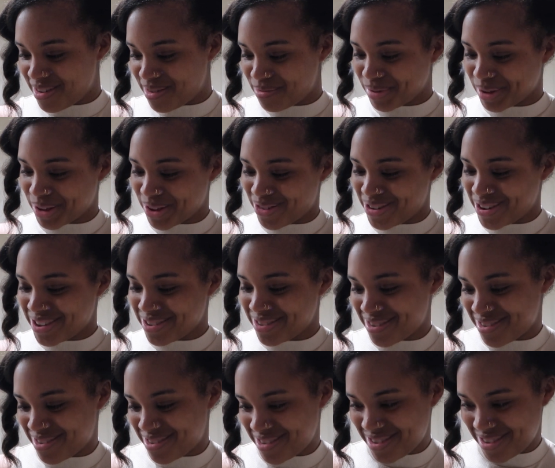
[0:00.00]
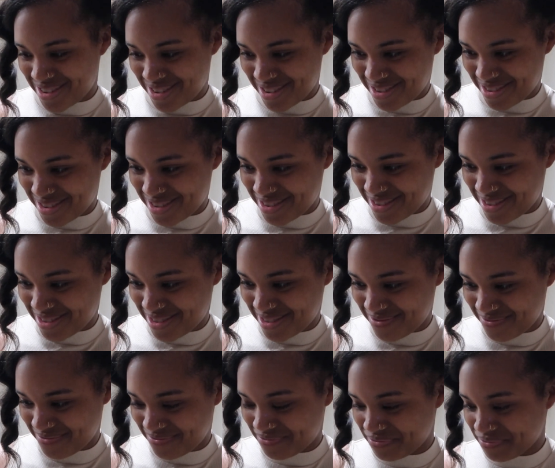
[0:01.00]
I'm so
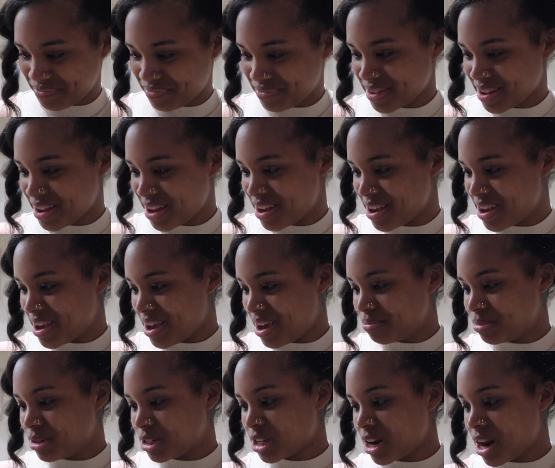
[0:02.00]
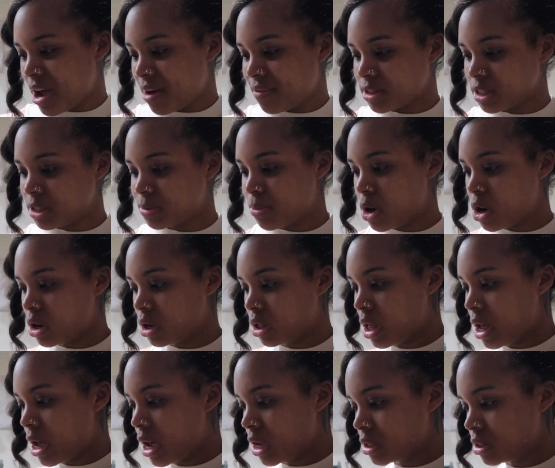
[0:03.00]
excited. I'm just gonna have a small
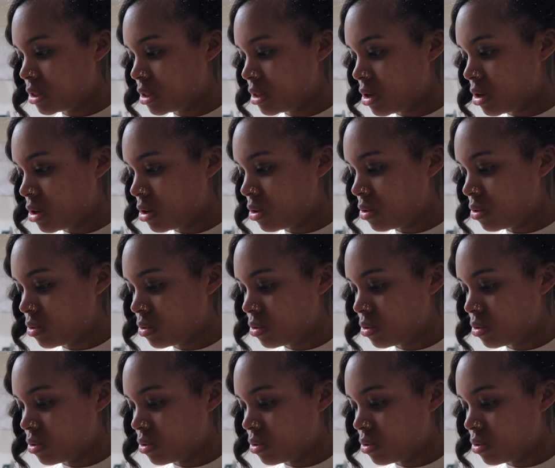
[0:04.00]
glass though.